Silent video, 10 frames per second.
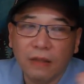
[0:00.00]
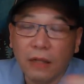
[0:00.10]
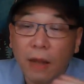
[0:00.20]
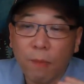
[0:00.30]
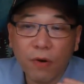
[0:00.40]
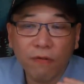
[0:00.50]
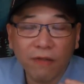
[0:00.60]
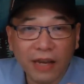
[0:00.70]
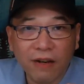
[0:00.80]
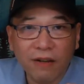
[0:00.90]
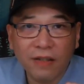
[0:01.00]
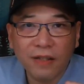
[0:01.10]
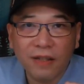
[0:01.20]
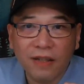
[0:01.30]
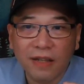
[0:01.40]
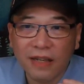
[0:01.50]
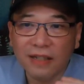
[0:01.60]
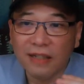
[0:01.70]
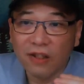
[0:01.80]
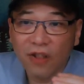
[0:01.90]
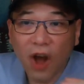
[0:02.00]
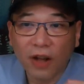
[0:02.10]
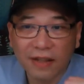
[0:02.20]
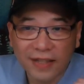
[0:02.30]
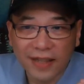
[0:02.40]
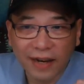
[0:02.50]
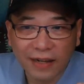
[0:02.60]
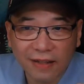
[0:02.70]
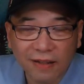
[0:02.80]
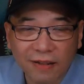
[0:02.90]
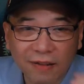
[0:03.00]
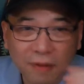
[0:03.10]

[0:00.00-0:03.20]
The number of layers is not decided